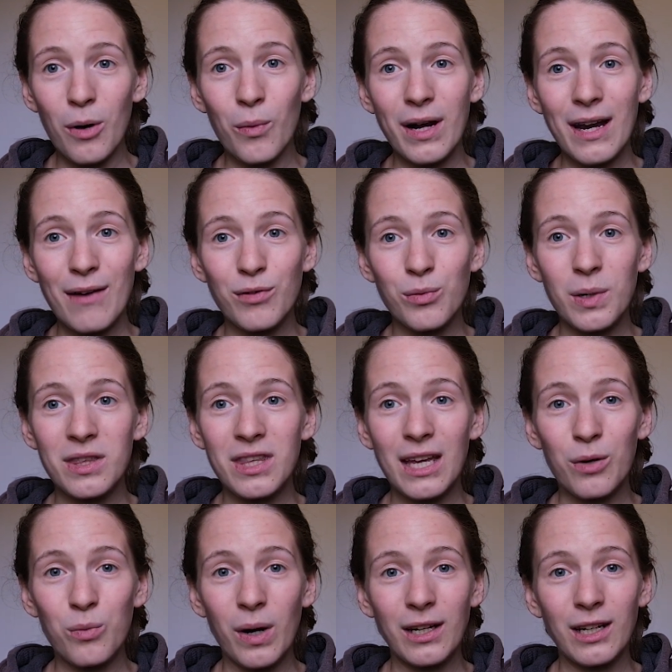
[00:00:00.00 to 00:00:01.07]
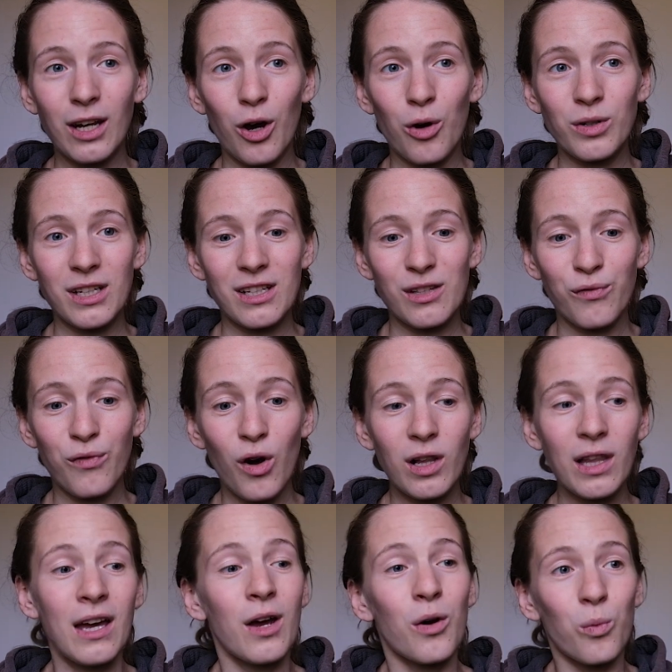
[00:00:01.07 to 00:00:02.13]
Whenever we think one load is
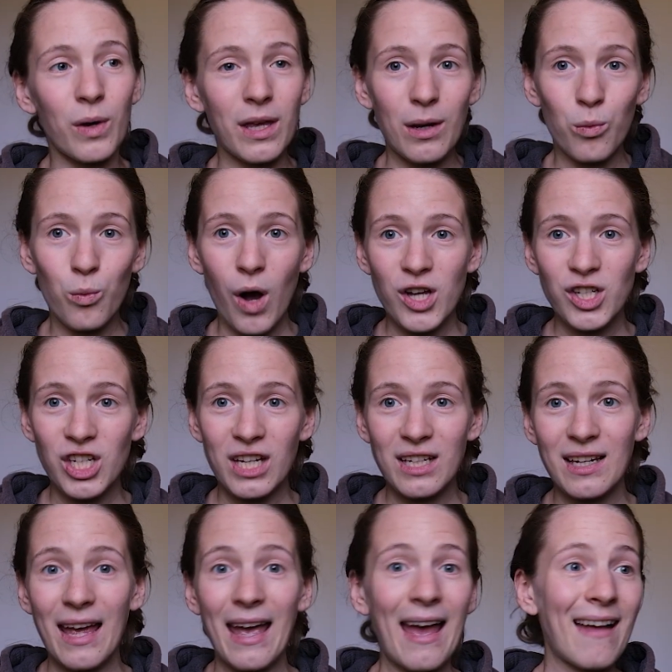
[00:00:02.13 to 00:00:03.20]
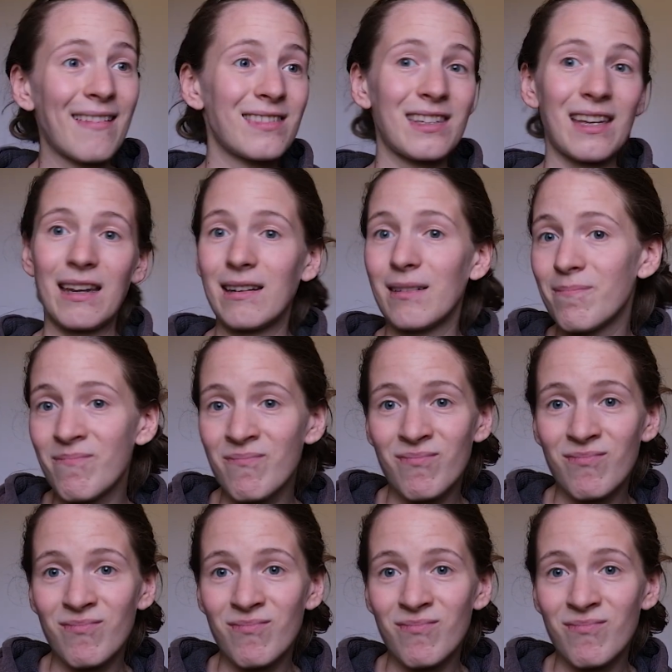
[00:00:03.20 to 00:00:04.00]
full, we wash it, and then